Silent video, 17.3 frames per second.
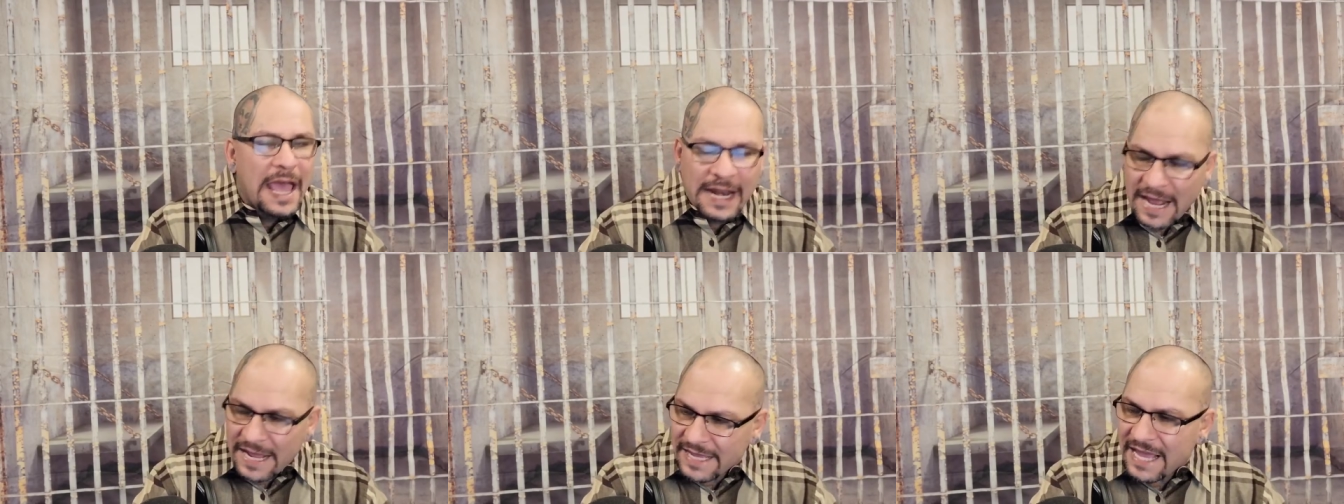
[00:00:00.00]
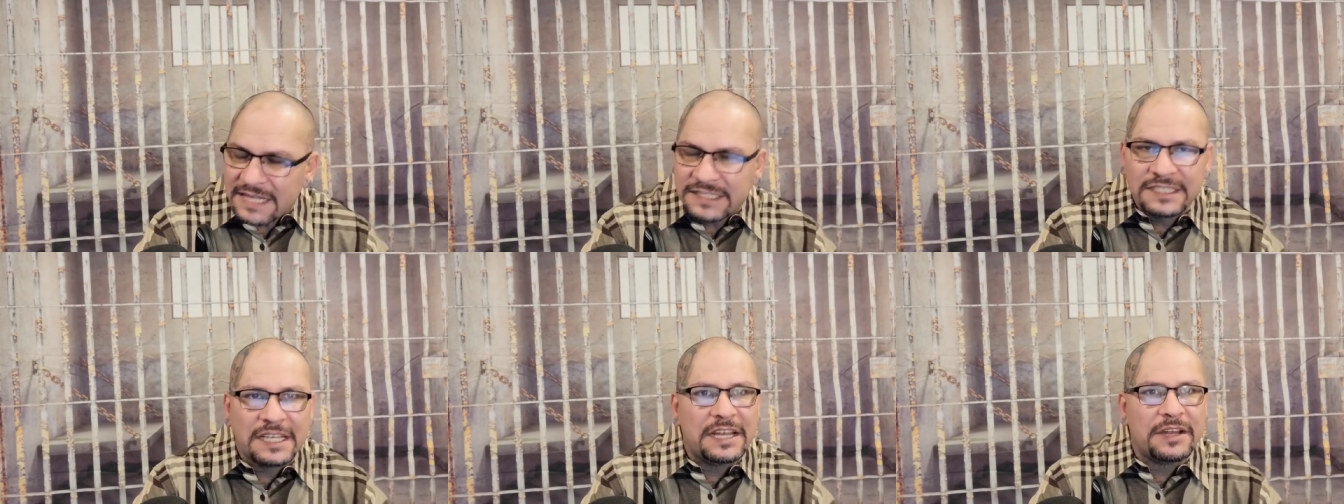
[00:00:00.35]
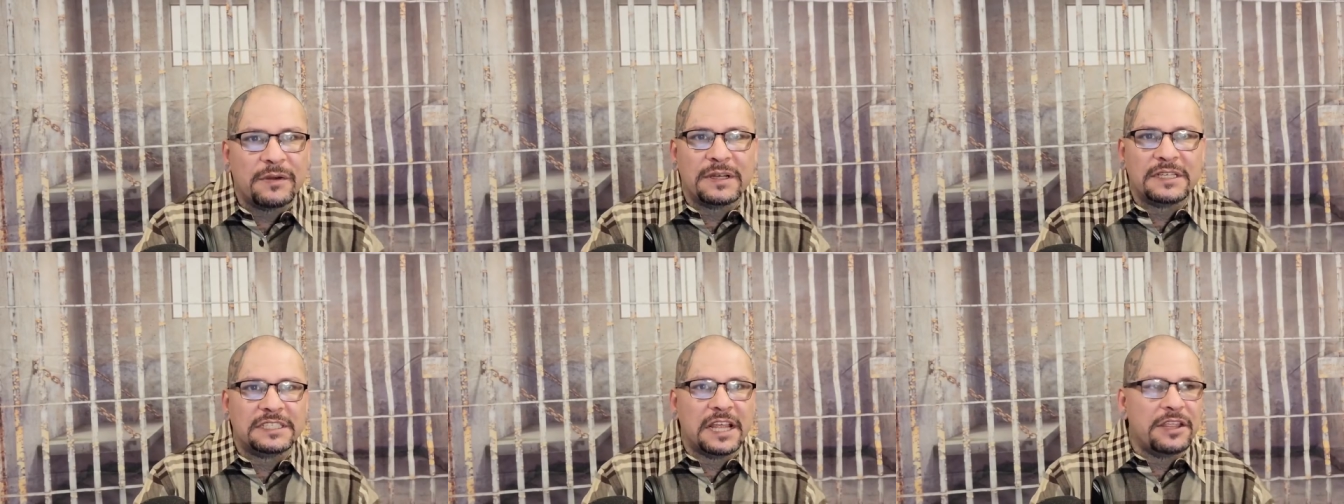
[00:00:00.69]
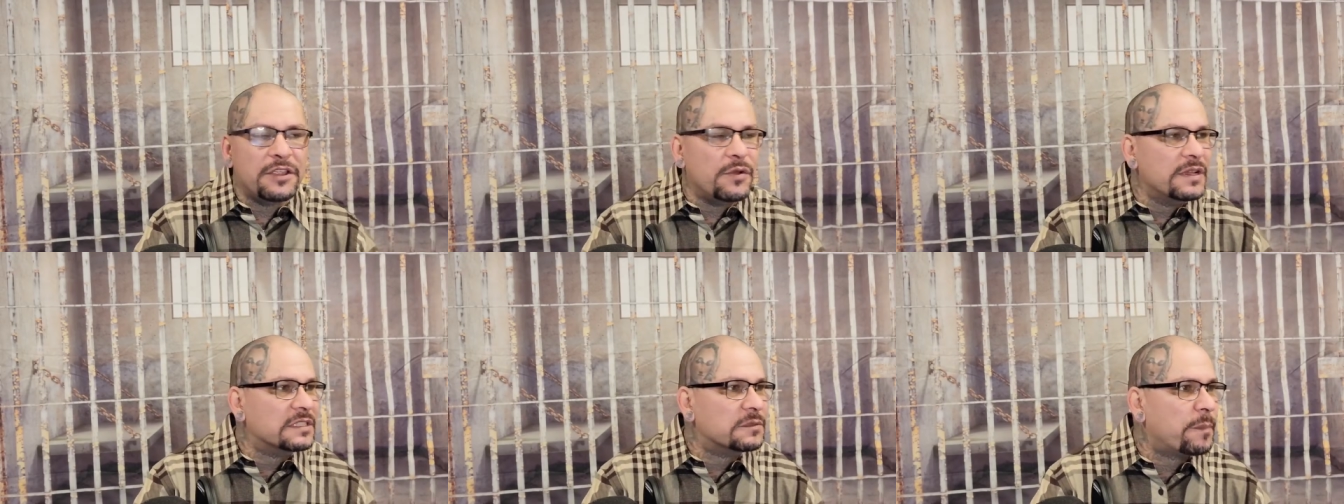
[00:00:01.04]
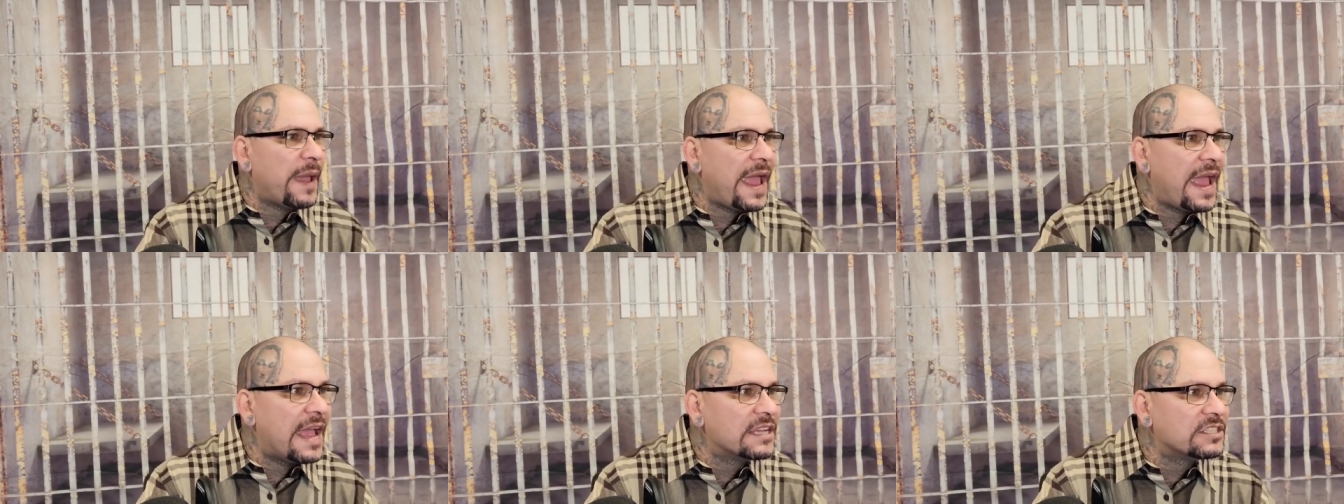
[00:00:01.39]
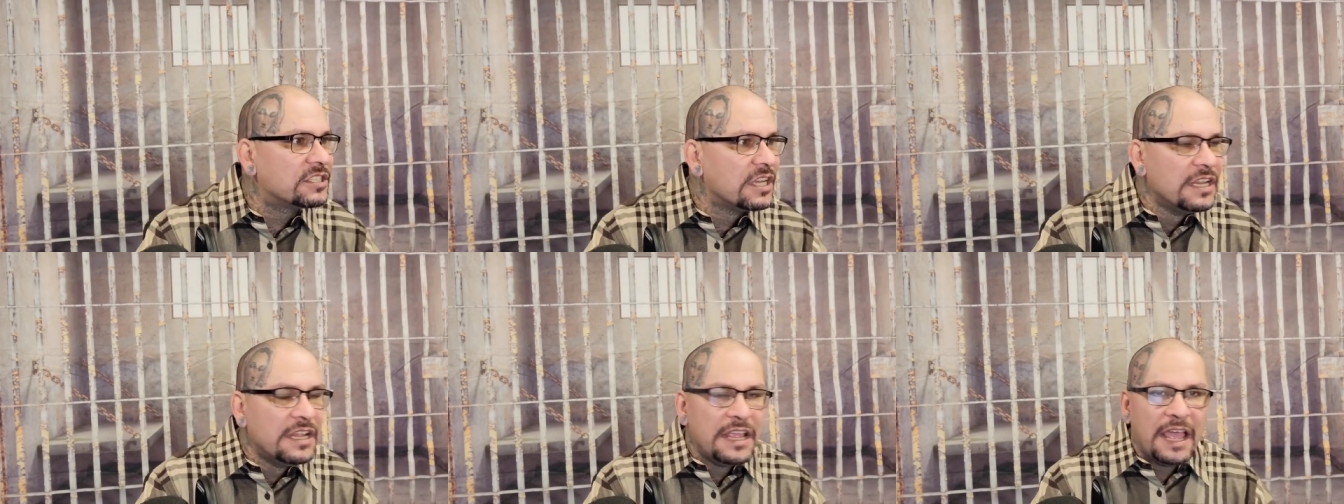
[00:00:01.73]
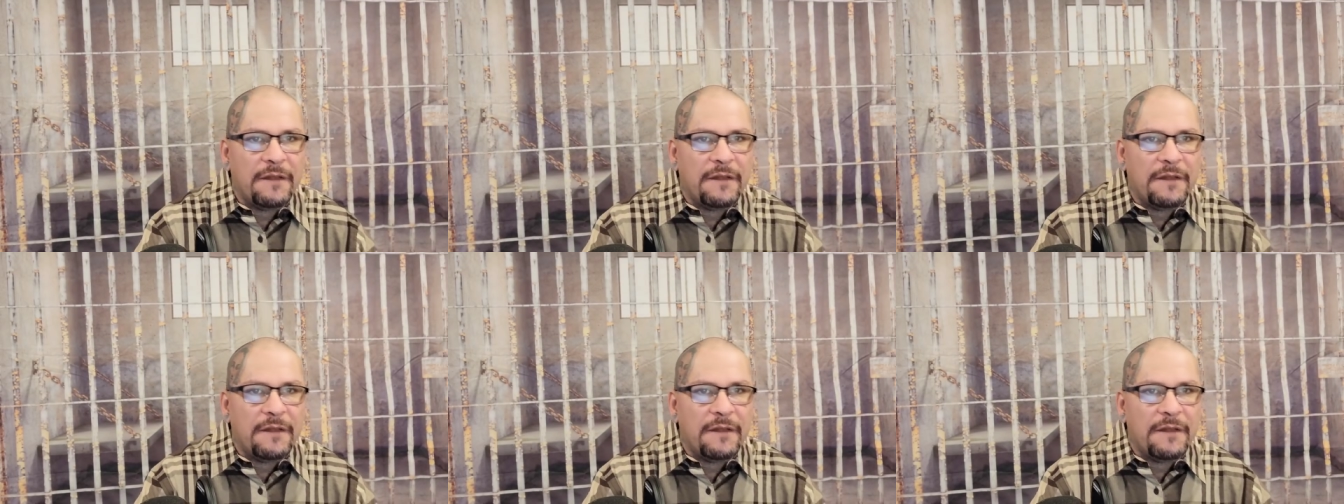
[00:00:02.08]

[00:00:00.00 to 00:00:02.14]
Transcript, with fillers: And I can't sit here and tell you his past